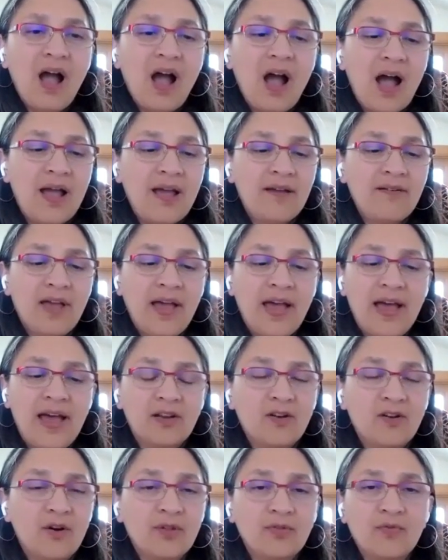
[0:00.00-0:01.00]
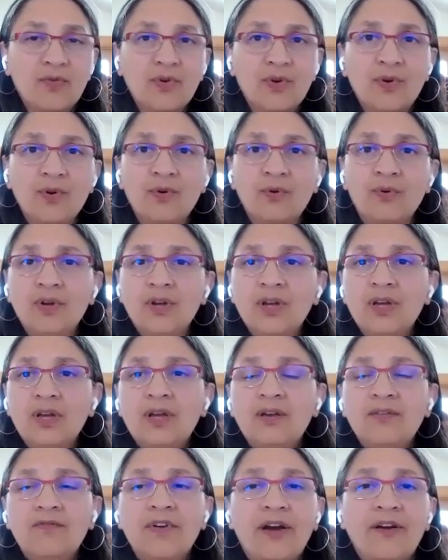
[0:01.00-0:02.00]
I had gone through
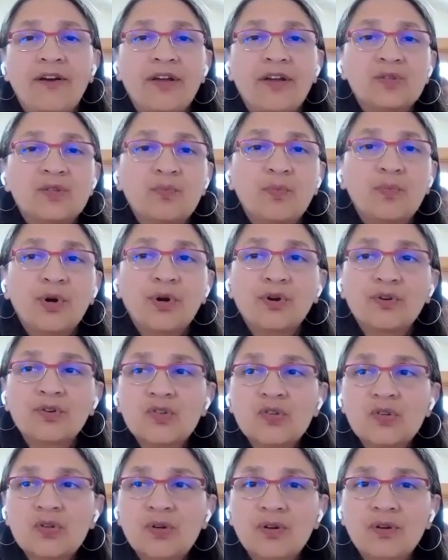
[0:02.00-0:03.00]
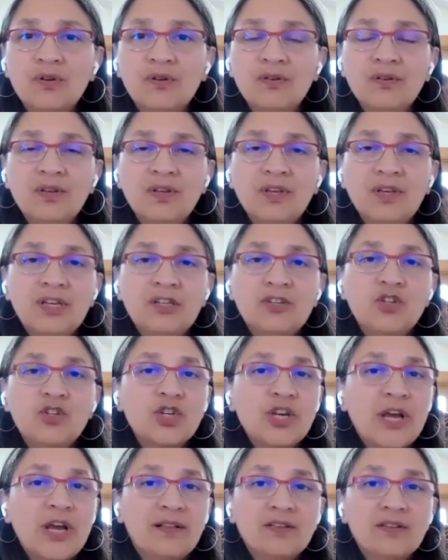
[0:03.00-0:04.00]
various personal
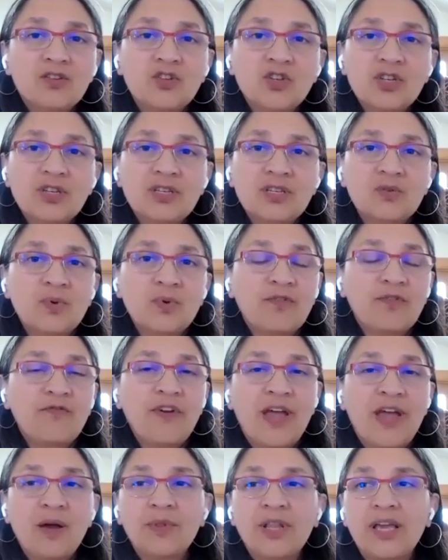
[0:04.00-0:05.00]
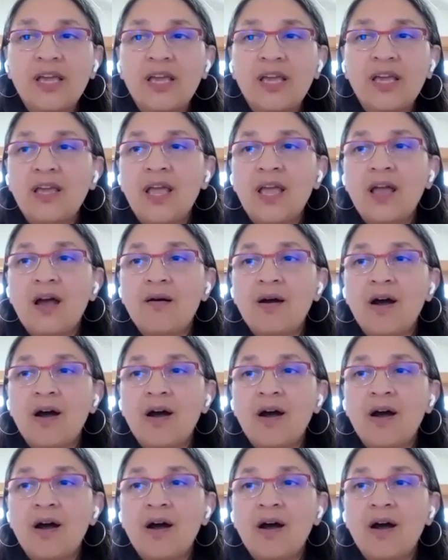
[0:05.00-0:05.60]
challenges with family.